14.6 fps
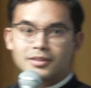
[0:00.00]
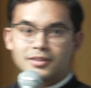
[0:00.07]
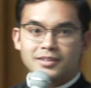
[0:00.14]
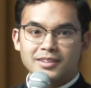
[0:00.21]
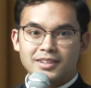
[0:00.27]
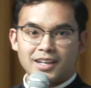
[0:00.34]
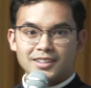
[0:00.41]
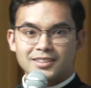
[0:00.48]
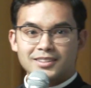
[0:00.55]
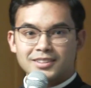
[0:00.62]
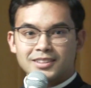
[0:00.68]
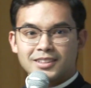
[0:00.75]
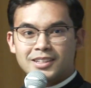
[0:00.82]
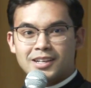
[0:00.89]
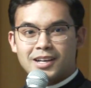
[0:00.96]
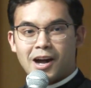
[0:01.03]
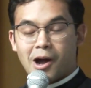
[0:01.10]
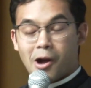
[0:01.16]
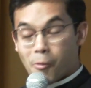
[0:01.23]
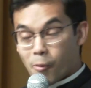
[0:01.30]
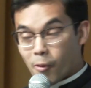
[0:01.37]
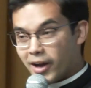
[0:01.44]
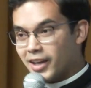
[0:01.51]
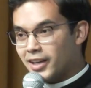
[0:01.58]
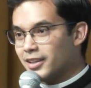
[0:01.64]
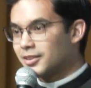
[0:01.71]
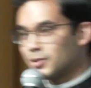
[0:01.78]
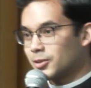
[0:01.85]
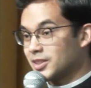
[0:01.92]
that a way
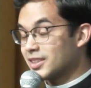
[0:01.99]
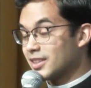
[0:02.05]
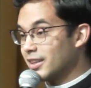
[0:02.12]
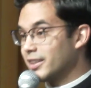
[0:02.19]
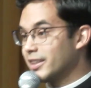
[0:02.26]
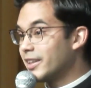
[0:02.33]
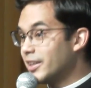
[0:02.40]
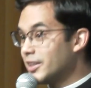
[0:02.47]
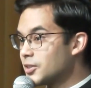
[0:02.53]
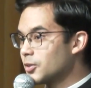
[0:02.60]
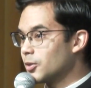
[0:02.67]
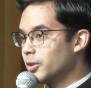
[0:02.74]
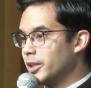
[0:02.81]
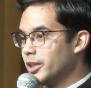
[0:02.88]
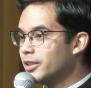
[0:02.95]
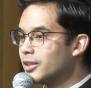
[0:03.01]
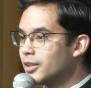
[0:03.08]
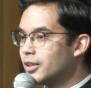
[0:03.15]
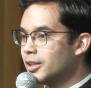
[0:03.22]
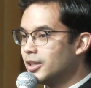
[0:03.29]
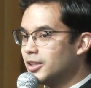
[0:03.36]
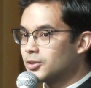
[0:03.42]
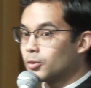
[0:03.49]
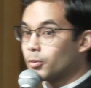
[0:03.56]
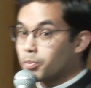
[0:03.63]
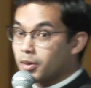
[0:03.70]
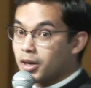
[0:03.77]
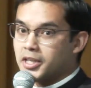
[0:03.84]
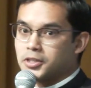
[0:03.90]
to study history is to
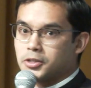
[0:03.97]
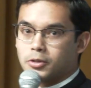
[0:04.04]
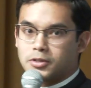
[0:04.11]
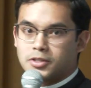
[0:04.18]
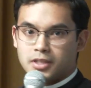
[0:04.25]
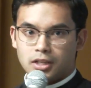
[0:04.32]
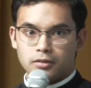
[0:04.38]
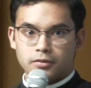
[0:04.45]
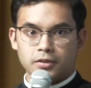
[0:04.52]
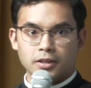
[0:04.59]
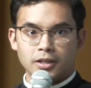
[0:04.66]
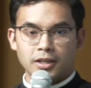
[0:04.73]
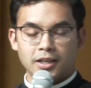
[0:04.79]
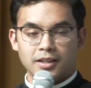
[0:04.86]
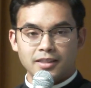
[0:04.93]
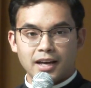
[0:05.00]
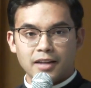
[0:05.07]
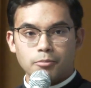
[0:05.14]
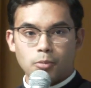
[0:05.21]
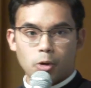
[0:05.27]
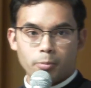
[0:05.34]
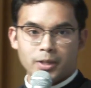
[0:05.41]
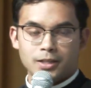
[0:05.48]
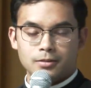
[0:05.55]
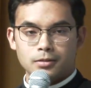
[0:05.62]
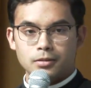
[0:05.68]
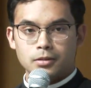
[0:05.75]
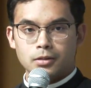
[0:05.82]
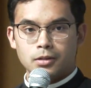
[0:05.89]
place yourself in that moment.
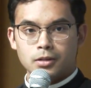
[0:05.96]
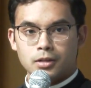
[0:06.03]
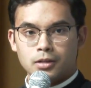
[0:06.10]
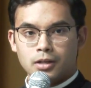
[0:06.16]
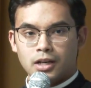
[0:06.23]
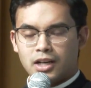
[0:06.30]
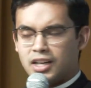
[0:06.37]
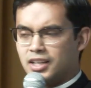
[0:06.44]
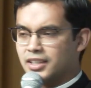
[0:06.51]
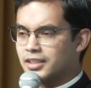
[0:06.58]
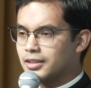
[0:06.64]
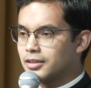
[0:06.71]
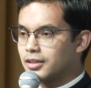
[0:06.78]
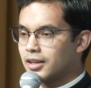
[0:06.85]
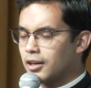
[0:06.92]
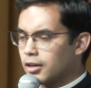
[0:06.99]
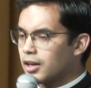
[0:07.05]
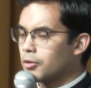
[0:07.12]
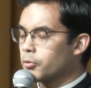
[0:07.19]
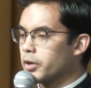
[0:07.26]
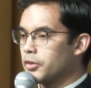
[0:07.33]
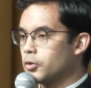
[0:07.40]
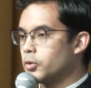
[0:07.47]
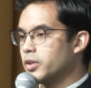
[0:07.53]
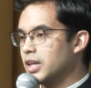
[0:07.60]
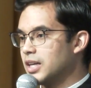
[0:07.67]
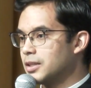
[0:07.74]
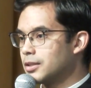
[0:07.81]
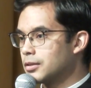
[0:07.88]
And how can we do
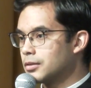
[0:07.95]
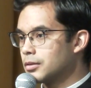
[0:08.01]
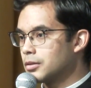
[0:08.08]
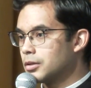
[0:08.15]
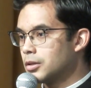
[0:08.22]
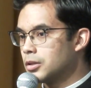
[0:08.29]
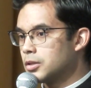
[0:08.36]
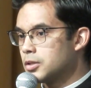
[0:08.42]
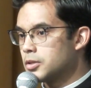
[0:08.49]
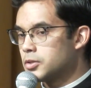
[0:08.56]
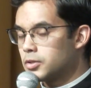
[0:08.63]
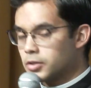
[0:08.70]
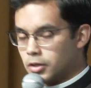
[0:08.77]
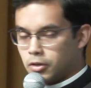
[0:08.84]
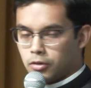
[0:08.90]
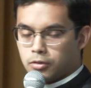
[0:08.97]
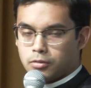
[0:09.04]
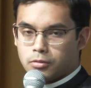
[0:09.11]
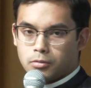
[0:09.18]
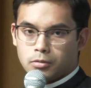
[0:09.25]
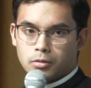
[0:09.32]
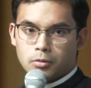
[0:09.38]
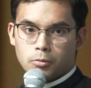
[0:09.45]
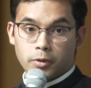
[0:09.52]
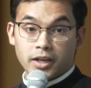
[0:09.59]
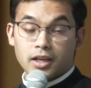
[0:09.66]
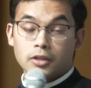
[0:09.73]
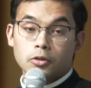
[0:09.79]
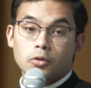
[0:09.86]
that? So we
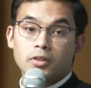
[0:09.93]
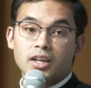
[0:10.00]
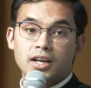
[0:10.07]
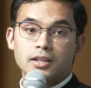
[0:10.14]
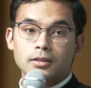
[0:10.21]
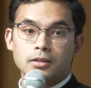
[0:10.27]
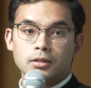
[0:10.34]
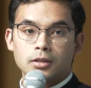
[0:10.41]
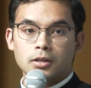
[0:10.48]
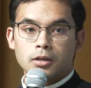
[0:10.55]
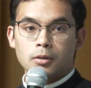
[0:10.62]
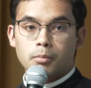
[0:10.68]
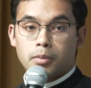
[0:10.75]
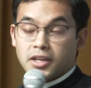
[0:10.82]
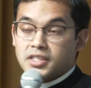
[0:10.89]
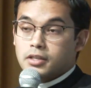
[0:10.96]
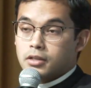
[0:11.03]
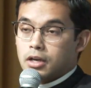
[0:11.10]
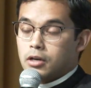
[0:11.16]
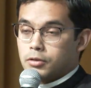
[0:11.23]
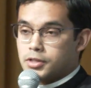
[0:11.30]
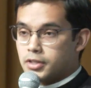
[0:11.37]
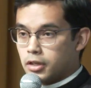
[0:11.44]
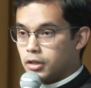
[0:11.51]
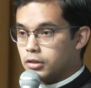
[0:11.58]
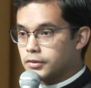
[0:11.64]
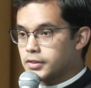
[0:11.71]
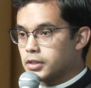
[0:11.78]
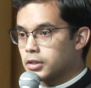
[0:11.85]
can do that placing
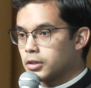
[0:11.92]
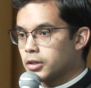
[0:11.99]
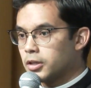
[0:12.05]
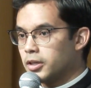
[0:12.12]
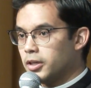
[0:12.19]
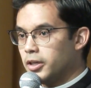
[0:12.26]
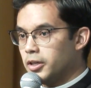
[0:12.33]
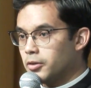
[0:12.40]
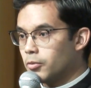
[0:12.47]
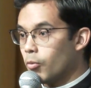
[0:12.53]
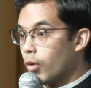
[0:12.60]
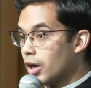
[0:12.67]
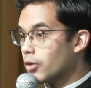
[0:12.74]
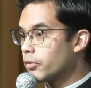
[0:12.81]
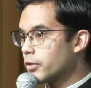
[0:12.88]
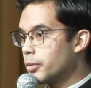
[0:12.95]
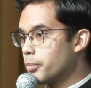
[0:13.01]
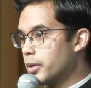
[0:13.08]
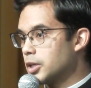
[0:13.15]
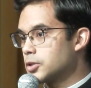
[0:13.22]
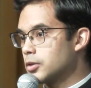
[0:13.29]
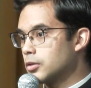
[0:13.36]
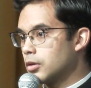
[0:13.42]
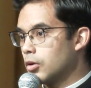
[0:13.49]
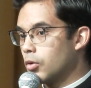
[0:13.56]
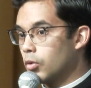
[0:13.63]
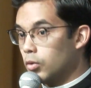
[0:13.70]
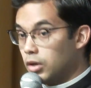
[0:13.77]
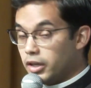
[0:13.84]
ourselves in one of the persons
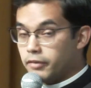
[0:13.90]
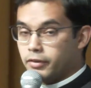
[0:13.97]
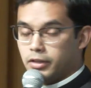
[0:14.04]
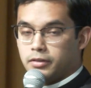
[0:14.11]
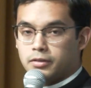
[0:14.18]
who live it.